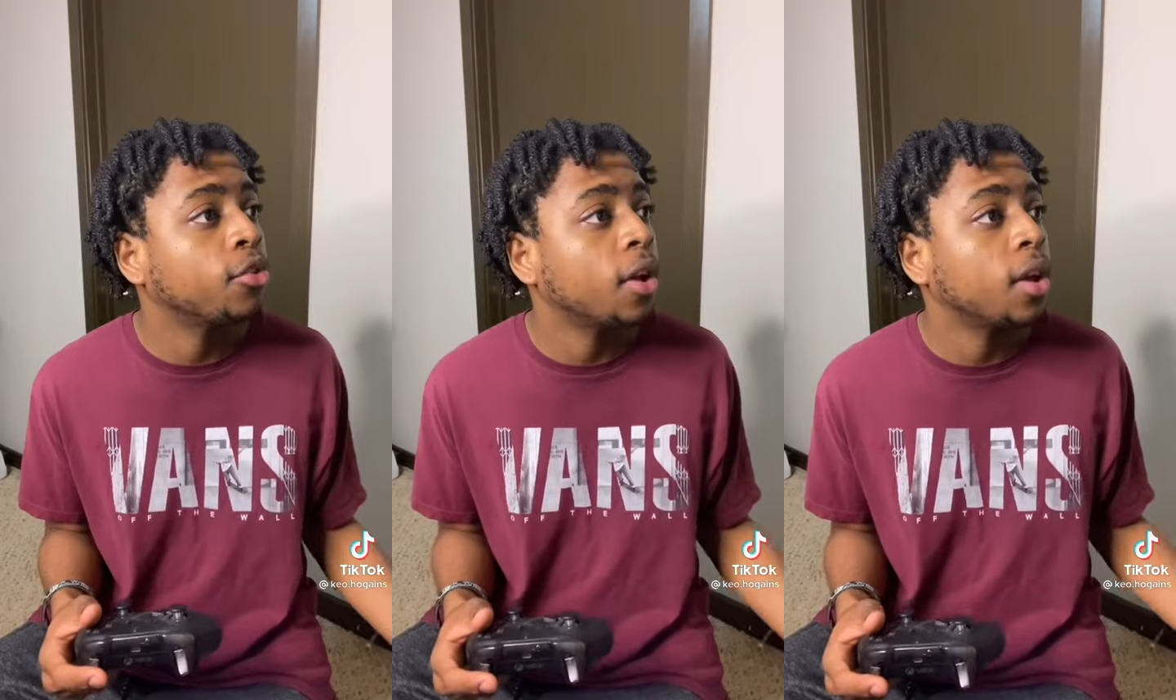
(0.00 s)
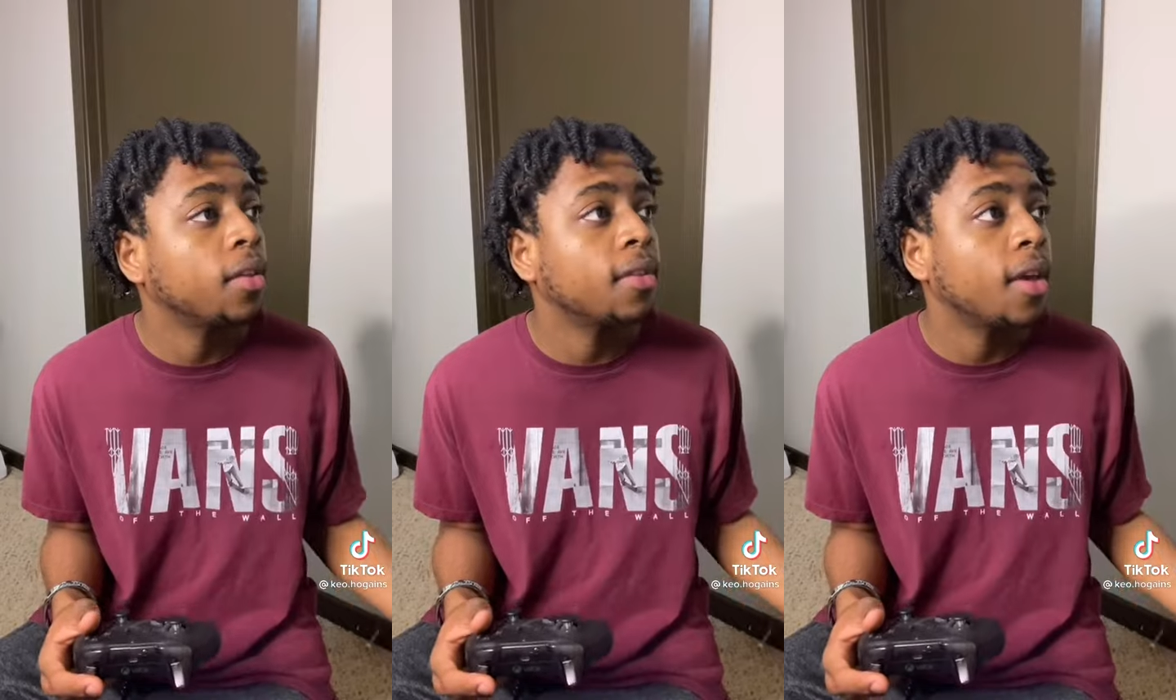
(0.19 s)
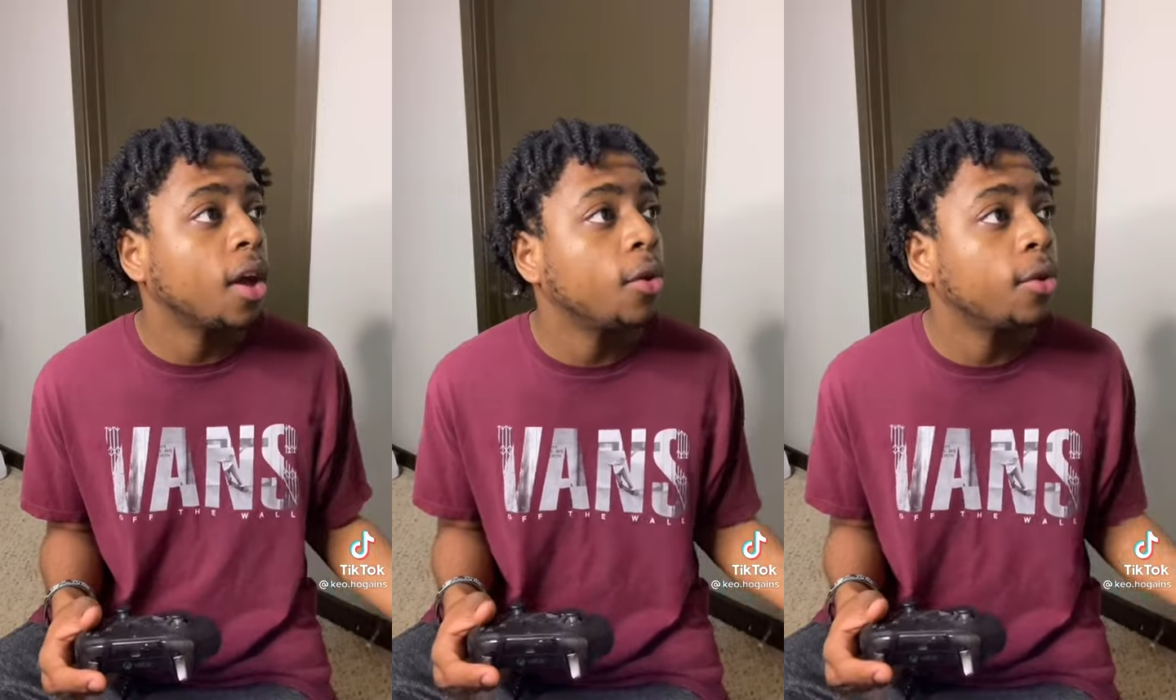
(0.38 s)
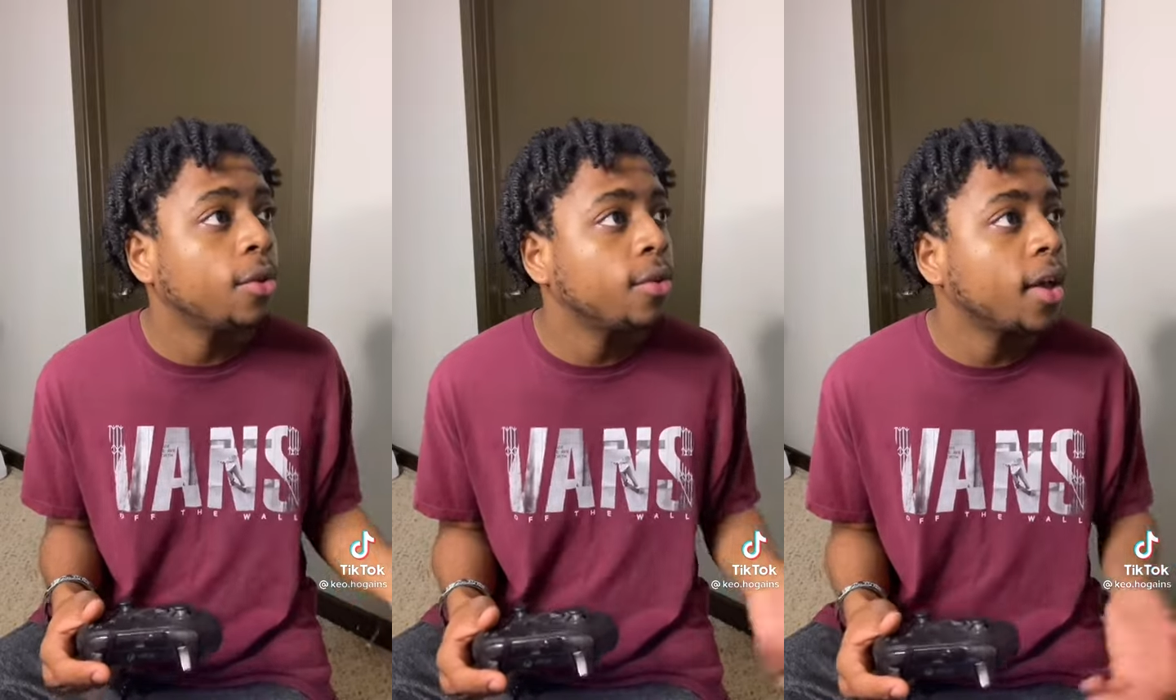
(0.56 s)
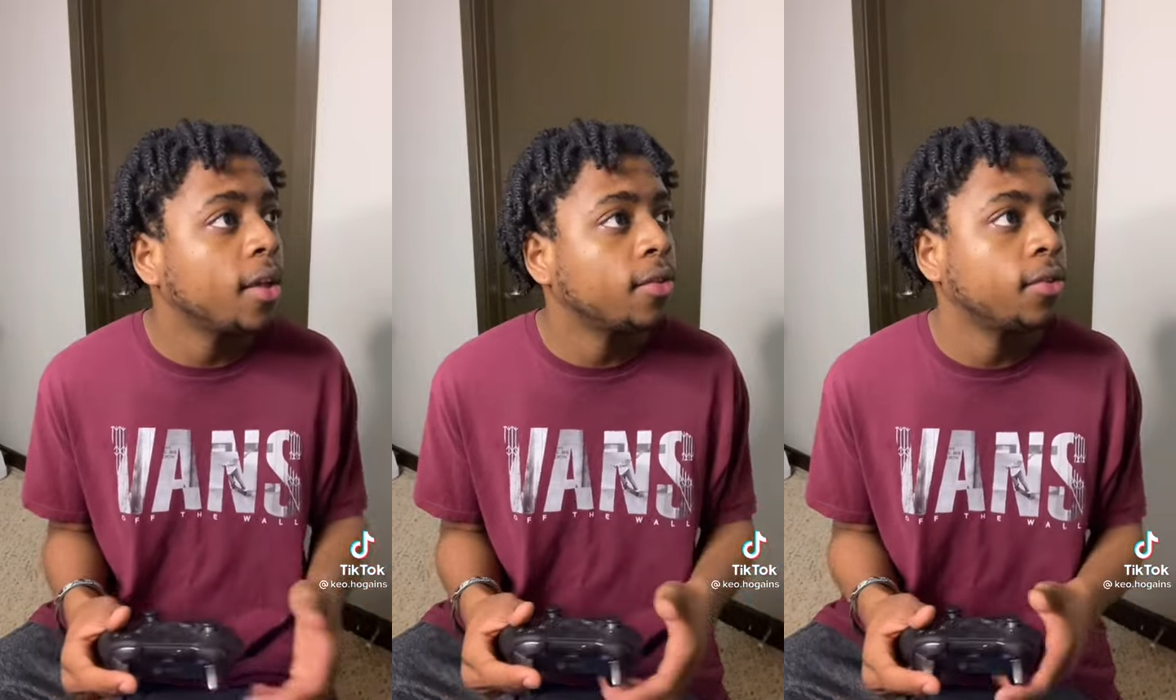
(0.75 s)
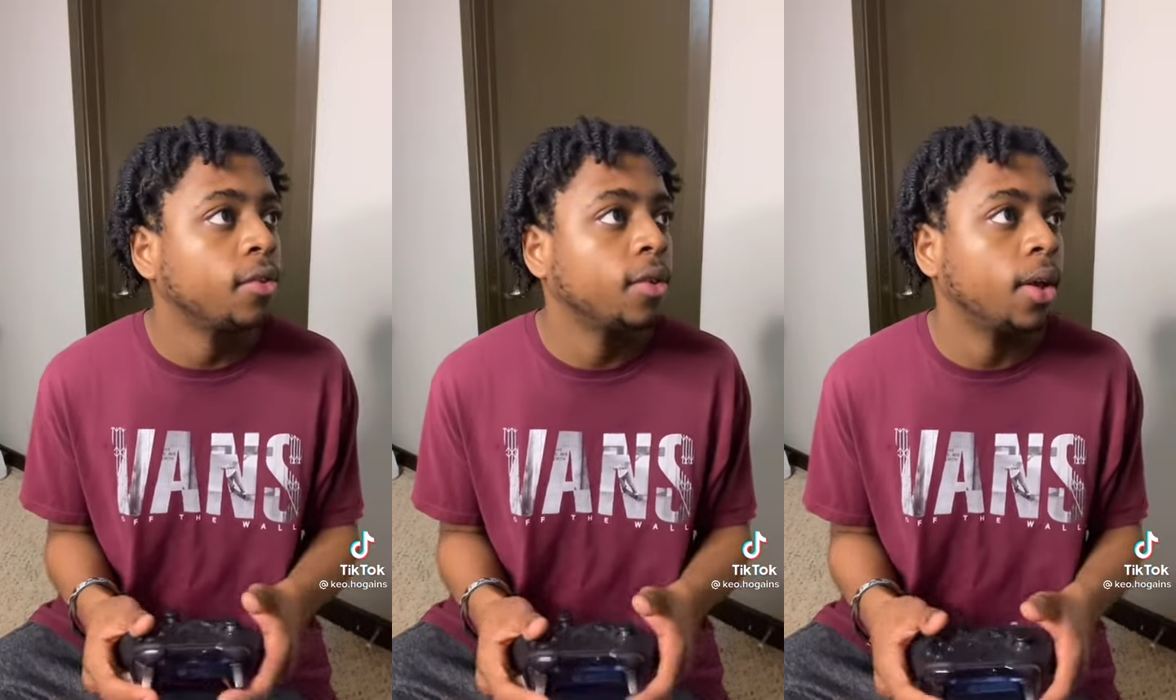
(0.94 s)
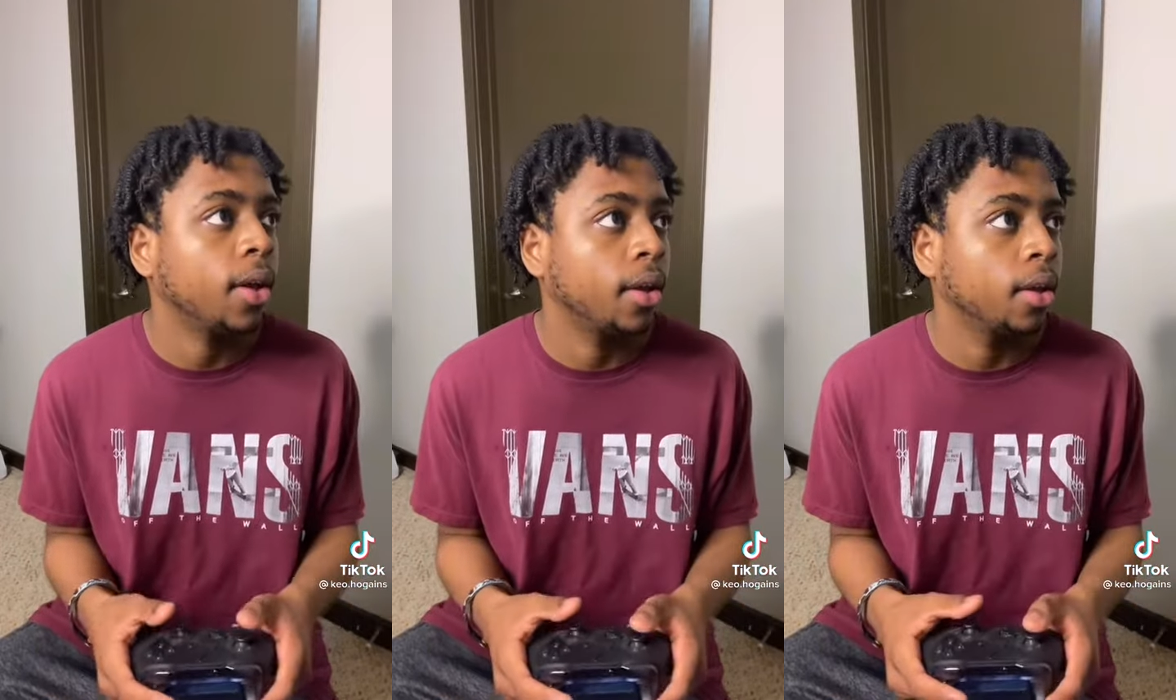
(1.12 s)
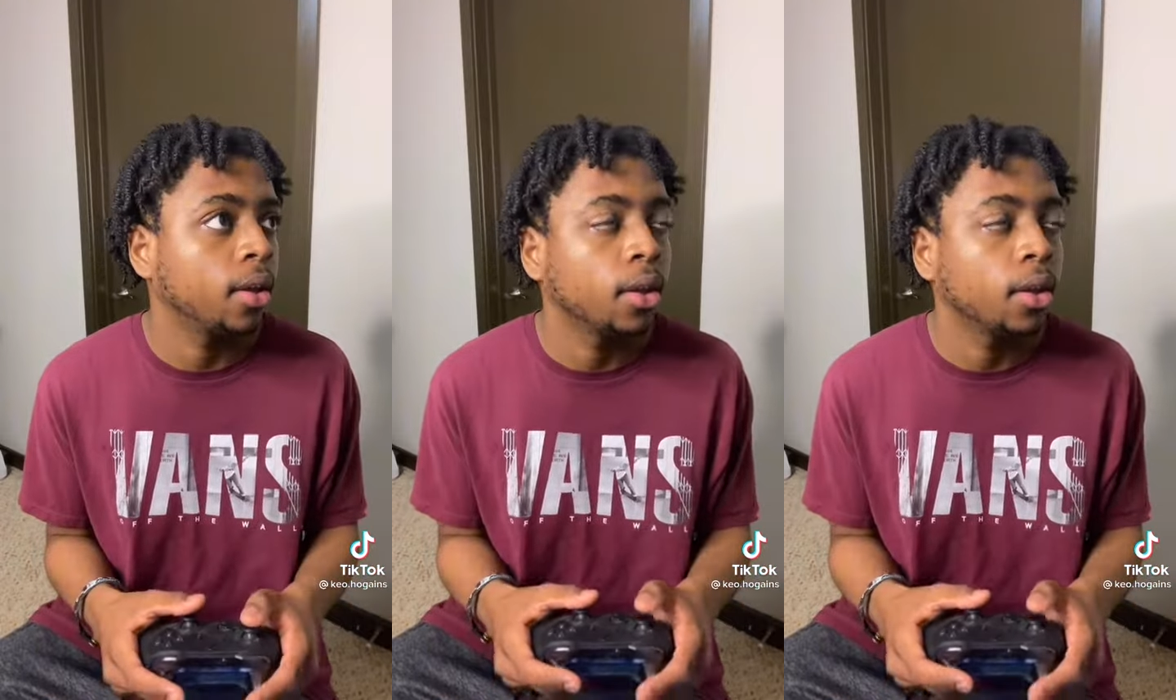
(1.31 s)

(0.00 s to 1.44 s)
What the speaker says: trying to tell you yesterday.